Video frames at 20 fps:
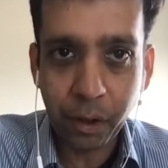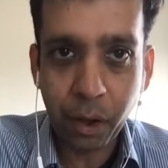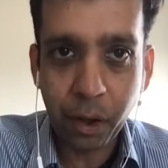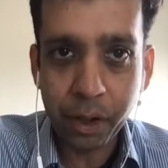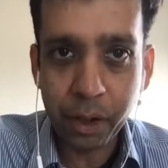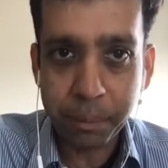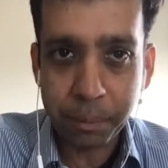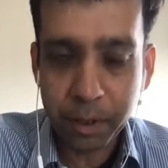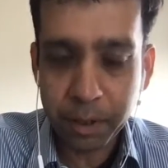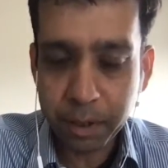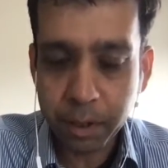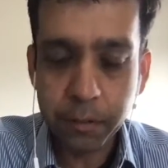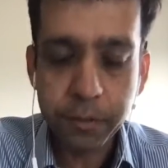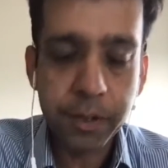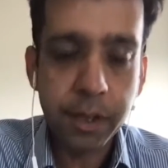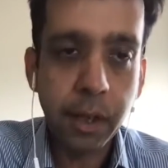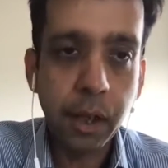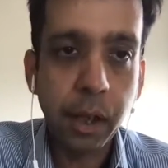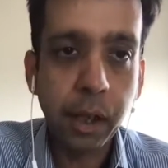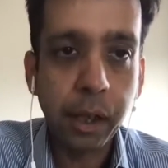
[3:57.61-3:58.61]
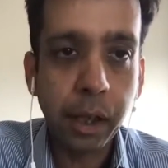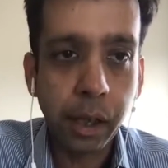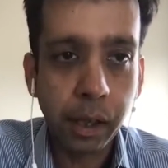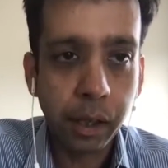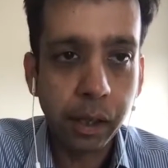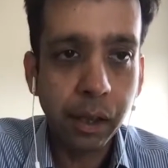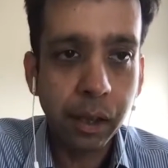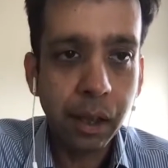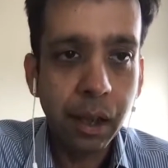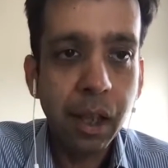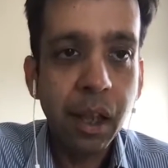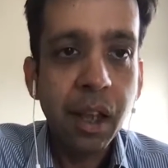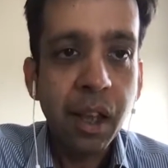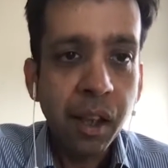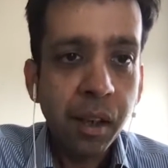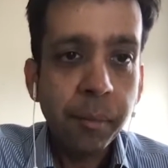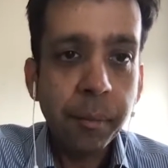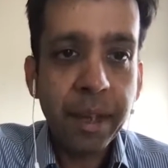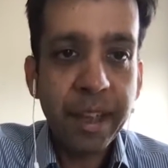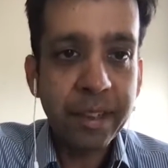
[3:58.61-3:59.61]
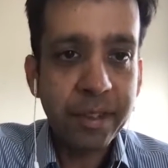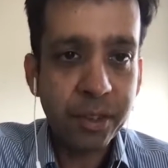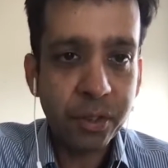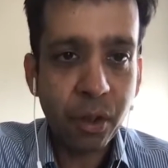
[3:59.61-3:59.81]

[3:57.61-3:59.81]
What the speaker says: on a piece of silicon based